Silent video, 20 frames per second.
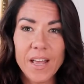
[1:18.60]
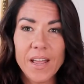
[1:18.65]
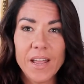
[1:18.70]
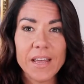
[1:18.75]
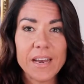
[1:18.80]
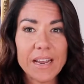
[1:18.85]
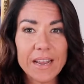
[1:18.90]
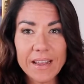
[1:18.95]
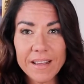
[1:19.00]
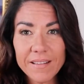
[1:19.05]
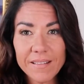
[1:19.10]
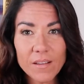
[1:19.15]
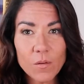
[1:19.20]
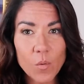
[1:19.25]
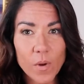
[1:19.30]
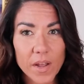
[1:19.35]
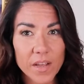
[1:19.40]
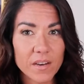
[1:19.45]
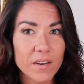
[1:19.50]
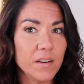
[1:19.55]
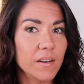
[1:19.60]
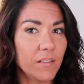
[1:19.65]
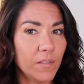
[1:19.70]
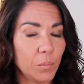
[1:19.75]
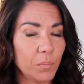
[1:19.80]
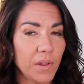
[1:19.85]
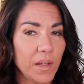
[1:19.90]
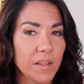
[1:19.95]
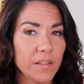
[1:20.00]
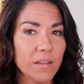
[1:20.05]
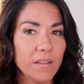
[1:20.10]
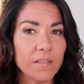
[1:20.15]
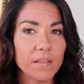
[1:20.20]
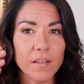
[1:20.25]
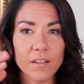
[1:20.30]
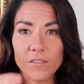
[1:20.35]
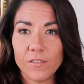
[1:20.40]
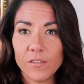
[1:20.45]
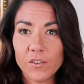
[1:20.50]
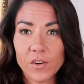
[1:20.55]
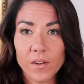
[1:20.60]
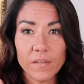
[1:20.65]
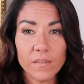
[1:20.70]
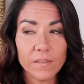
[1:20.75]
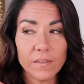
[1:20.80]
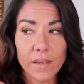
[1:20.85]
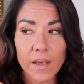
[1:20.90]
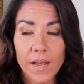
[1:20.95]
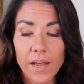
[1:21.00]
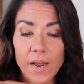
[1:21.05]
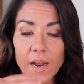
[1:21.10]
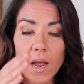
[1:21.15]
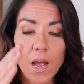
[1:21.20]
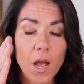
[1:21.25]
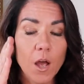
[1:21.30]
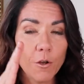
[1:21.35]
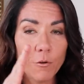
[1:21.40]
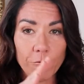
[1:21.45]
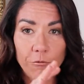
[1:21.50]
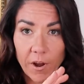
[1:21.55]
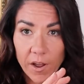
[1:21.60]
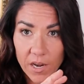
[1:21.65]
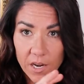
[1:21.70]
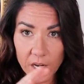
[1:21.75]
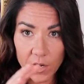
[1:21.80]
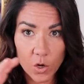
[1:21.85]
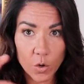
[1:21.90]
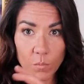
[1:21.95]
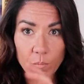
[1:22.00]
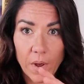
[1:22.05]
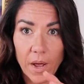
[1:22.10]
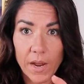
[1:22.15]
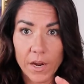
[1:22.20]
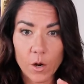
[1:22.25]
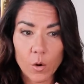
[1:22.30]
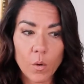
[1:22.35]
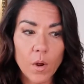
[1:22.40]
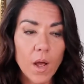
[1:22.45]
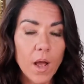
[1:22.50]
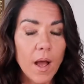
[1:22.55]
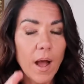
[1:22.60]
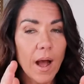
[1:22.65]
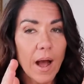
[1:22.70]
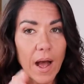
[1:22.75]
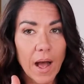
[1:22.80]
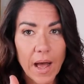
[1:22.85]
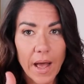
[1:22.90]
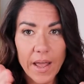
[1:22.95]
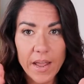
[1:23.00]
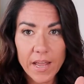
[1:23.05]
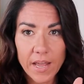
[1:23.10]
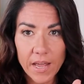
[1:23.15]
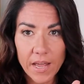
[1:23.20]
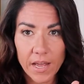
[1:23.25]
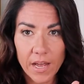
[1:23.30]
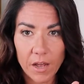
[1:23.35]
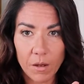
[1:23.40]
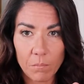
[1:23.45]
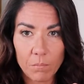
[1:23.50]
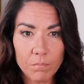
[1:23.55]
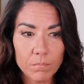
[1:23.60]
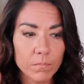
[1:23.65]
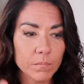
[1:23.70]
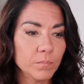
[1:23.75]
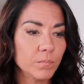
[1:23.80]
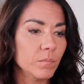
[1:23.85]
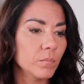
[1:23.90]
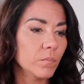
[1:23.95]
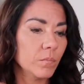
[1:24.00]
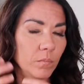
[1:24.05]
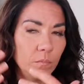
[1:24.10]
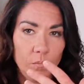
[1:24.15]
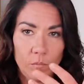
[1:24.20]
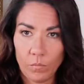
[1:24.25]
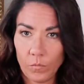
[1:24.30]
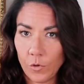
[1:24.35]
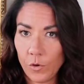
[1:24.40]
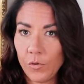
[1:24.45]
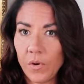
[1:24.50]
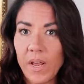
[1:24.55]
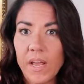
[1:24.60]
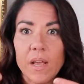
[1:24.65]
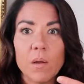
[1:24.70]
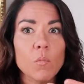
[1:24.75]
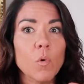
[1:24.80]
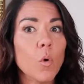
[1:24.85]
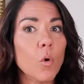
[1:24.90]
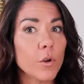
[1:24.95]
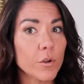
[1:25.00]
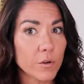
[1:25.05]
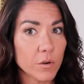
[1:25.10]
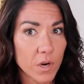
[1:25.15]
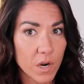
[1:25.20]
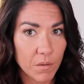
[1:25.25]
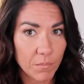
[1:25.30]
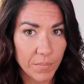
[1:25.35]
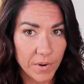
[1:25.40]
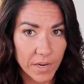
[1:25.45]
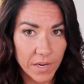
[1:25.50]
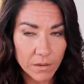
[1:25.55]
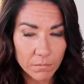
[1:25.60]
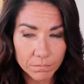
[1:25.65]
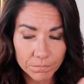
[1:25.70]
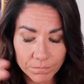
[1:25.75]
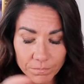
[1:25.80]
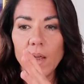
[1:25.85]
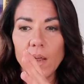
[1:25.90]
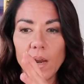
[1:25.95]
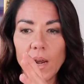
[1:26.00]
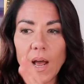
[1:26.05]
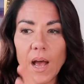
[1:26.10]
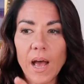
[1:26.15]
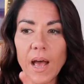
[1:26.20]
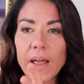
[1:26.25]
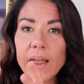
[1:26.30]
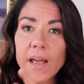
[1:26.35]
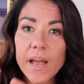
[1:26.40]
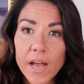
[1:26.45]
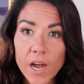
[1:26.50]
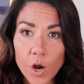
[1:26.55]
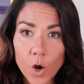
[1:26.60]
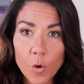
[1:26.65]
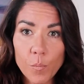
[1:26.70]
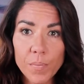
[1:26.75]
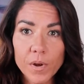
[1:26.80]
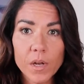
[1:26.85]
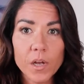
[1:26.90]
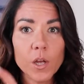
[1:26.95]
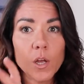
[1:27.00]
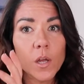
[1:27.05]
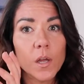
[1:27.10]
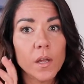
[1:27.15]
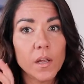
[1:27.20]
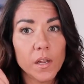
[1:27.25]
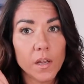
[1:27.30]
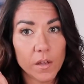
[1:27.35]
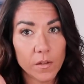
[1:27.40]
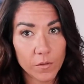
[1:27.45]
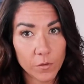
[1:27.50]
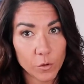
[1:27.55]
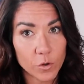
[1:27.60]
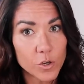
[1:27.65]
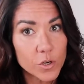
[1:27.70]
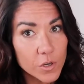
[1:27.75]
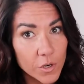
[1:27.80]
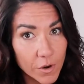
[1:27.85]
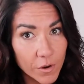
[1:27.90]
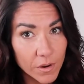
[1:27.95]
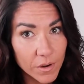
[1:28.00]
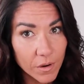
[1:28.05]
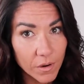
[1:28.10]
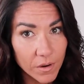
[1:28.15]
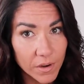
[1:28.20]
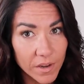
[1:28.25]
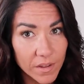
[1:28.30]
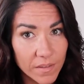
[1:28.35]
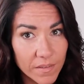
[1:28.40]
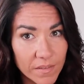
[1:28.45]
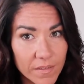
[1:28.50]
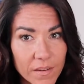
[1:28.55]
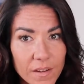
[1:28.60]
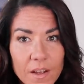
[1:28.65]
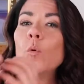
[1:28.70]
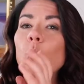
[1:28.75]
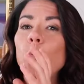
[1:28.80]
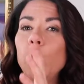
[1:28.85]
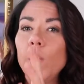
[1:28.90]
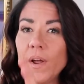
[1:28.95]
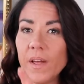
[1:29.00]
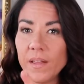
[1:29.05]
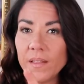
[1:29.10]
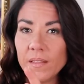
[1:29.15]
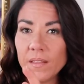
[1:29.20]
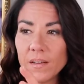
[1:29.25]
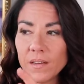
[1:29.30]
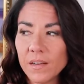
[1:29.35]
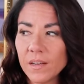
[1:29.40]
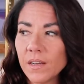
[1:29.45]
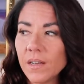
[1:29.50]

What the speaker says: An easy way to display this is just say, write in your bio, I am your name or your company, and I help, insert your target audience, with,